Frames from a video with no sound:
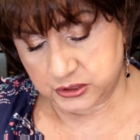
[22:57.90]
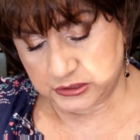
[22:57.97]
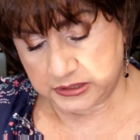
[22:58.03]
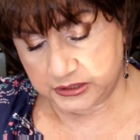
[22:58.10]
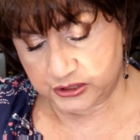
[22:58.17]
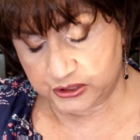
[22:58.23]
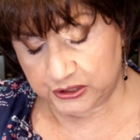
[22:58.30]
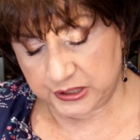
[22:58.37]

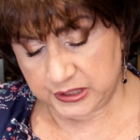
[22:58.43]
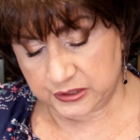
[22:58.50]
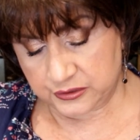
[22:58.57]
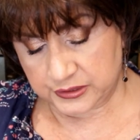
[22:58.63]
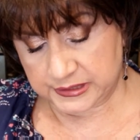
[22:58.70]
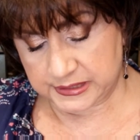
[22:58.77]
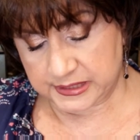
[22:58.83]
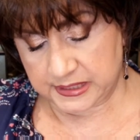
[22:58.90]
sheer
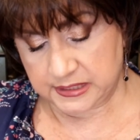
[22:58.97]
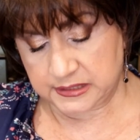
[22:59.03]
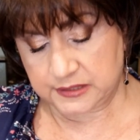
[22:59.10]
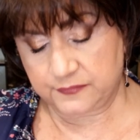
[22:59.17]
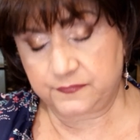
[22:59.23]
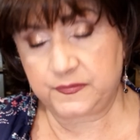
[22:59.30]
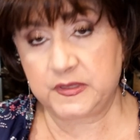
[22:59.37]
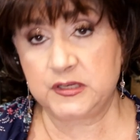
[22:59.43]
tint
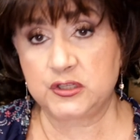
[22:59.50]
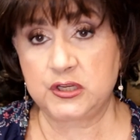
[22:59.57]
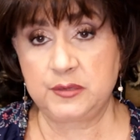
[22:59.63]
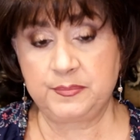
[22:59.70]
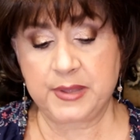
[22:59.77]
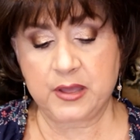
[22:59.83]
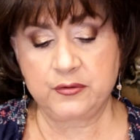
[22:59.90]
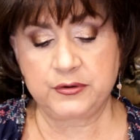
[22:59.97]
finishing
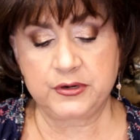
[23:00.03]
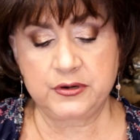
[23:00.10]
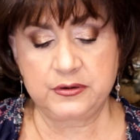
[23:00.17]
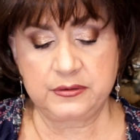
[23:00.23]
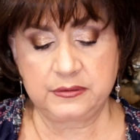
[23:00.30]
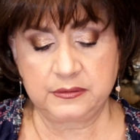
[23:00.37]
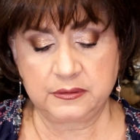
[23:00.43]
powder,